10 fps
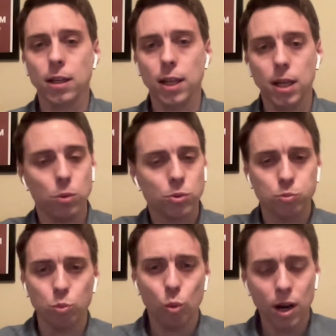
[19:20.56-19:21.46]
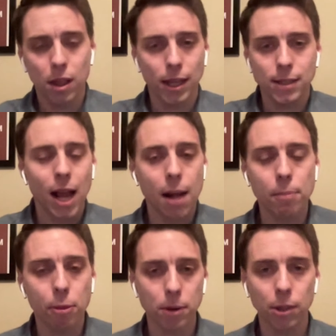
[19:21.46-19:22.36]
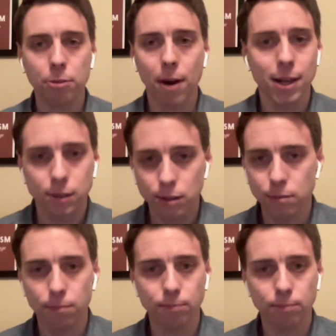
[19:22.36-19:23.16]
it was one of the like top three threats.